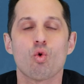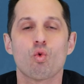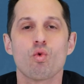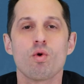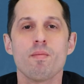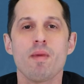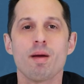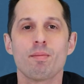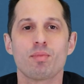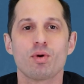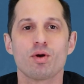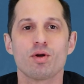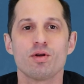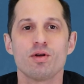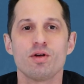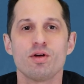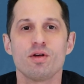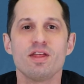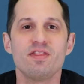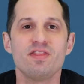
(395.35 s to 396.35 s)
Remember,
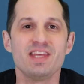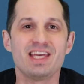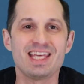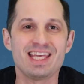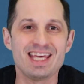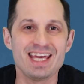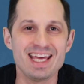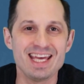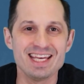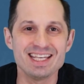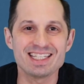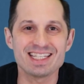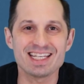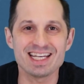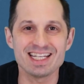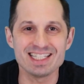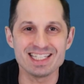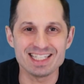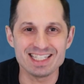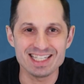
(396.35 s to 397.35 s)
the key is
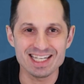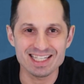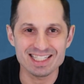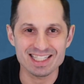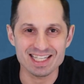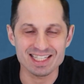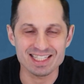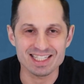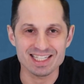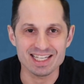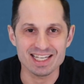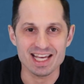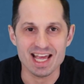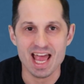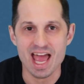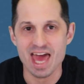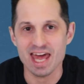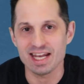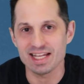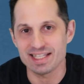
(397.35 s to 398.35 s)
consistency
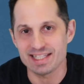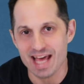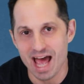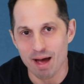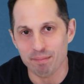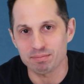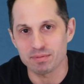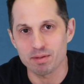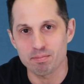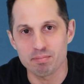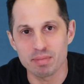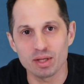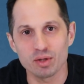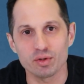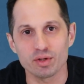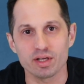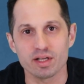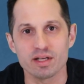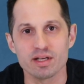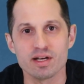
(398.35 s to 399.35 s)
and
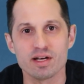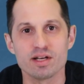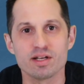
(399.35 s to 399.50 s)
adaptability.